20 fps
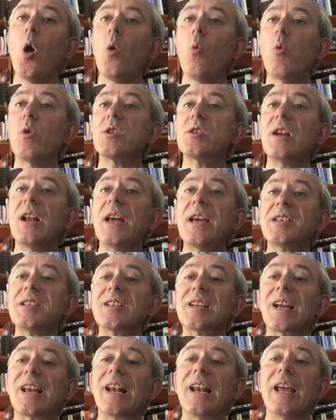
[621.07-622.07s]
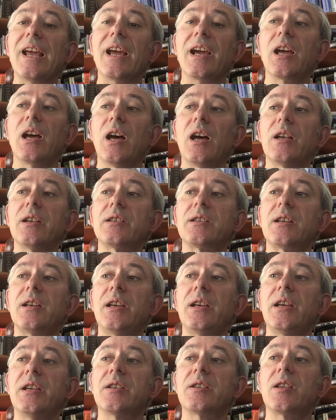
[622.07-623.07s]
What's less clear-cut
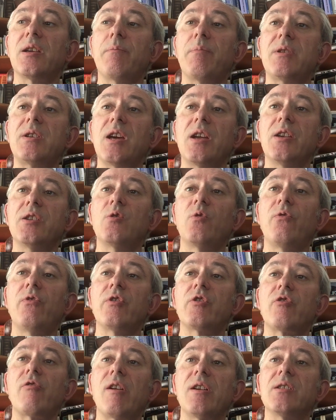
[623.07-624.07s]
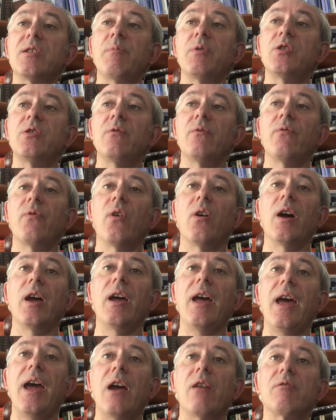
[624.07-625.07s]
is the potential for transmission
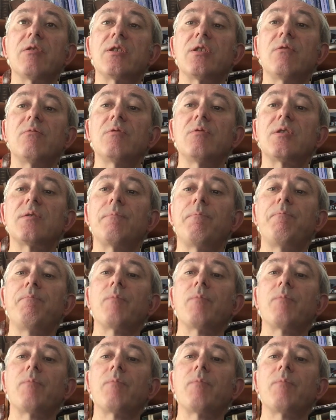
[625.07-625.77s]
via aerosols.